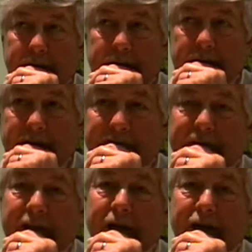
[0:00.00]
Yeah,
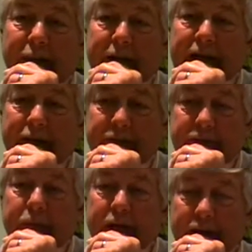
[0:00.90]
Finale Amelia was
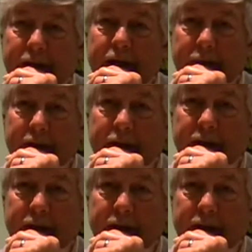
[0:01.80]
the one. I mean,